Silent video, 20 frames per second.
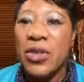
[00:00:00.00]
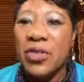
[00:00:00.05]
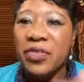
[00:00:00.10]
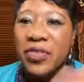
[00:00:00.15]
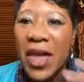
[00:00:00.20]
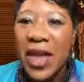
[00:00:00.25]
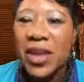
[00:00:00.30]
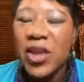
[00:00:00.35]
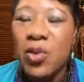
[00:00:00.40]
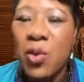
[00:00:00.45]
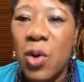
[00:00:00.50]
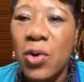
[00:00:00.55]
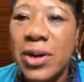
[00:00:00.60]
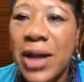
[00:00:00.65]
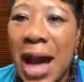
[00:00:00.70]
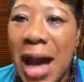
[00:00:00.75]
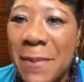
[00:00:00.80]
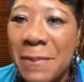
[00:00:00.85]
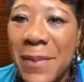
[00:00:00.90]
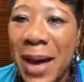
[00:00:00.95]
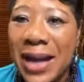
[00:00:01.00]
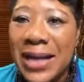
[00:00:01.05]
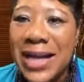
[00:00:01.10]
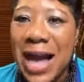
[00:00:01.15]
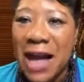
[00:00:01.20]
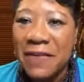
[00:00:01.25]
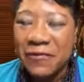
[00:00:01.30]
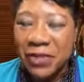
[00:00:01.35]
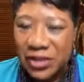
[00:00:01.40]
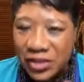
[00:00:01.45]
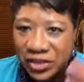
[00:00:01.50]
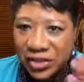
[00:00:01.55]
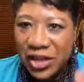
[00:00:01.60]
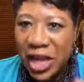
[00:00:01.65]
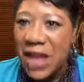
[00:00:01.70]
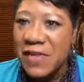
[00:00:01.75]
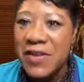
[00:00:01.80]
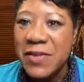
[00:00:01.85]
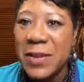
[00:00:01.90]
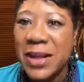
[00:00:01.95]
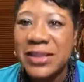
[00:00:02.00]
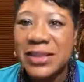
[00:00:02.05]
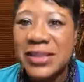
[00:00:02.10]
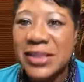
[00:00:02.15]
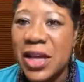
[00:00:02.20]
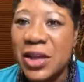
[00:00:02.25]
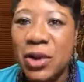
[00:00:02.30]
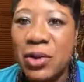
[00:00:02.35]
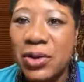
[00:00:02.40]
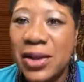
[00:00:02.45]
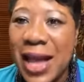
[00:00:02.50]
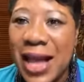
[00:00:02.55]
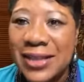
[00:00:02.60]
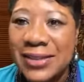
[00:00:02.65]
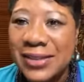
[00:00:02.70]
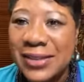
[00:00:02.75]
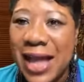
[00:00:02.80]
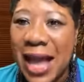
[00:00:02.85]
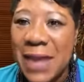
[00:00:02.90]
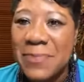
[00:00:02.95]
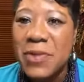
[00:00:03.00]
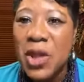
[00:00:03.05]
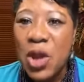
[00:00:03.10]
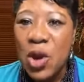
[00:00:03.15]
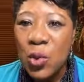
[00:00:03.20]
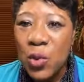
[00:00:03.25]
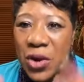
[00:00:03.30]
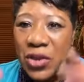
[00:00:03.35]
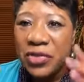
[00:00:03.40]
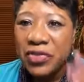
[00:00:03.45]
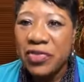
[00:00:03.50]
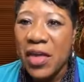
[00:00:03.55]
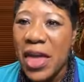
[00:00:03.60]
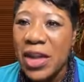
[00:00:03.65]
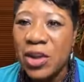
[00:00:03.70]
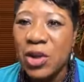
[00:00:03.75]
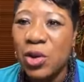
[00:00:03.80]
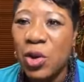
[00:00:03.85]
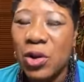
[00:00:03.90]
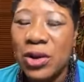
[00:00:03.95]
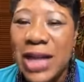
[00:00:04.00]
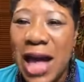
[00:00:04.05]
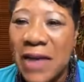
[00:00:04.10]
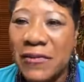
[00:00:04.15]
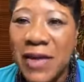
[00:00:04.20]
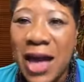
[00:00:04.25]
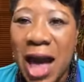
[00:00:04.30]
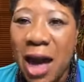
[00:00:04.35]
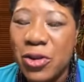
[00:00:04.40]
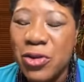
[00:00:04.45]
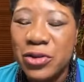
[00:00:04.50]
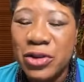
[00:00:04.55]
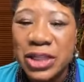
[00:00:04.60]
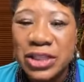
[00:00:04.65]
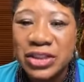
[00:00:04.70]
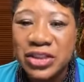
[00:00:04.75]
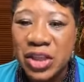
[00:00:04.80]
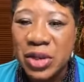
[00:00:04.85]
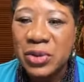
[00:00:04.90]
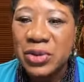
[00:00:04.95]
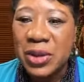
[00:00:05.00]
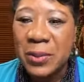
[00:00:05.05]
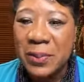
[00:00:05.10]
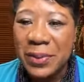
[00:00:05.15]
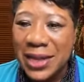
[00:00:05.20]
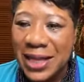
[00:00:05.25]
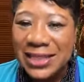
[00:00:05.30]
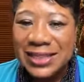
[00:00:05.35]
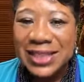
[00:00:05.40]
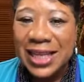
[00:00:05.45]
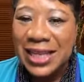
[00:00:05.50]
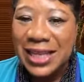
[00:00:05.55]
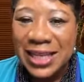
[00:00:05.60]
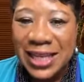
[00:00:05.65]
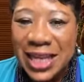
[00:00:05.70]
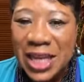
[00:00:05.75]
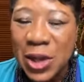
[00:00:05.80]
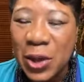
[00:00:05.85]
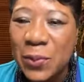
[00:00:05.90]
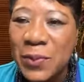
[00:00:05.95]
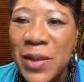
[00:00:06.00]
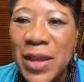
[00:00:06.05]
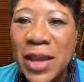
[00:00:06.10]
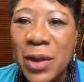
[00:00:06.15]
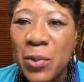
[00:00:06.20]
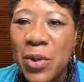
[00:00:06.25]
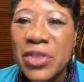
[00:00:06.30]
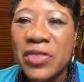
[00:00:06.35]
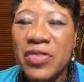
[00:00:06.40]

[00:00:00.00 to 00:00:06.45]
We thank you, oh God, my God, for saving my son on last night. We thank you, Lord God, for how you continue to bless and heal.